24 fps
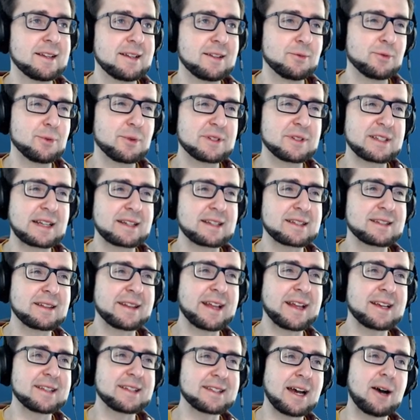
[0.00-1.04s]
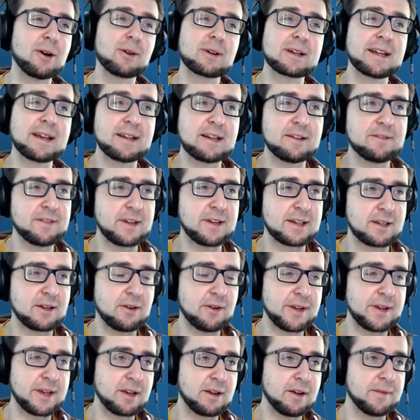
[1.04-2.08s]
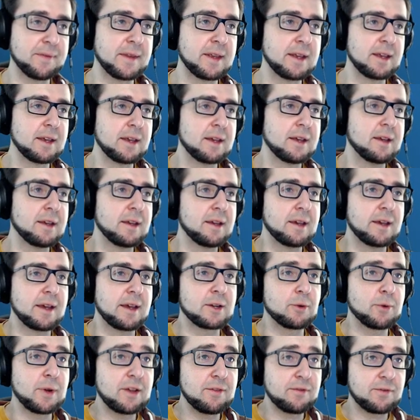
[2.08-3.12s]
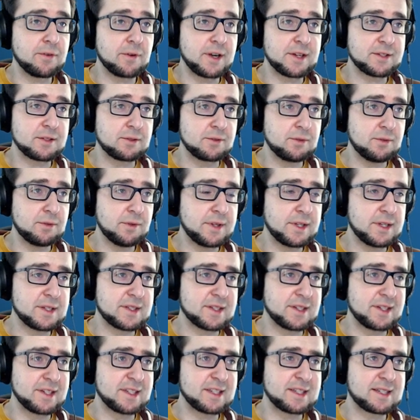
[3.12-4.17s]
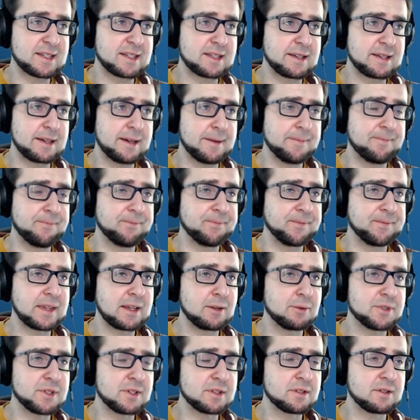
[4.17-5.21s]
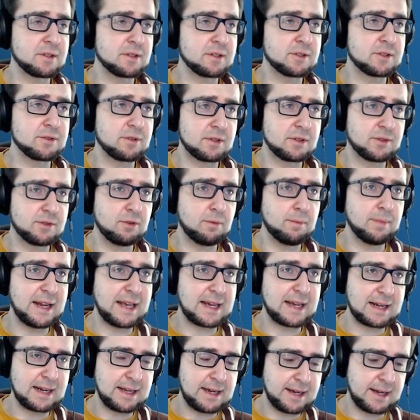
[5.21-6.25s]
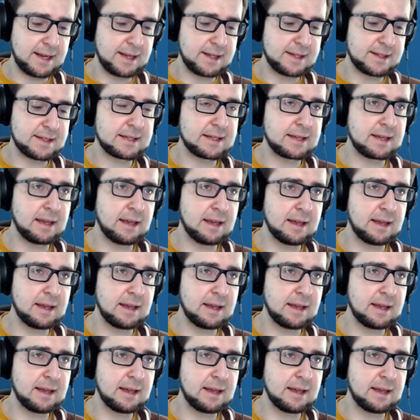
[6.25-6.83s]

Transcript: it was like this nice outline effect going on. And the way for us to do this is um, we're just gonna draw two black lines